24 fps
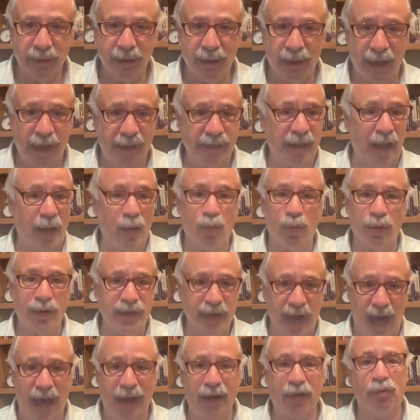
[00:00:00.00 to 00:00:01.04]
and they would
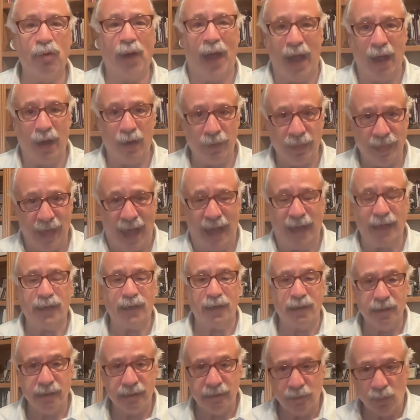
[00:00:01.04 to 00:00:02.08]
not allow that
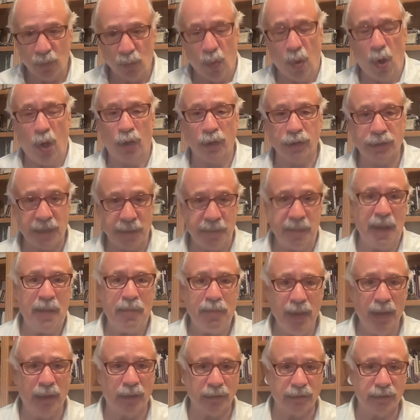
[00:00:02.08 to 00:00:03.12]
wall to be
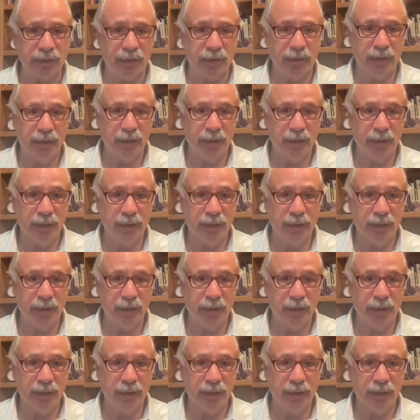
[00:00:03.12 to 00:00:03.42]
built.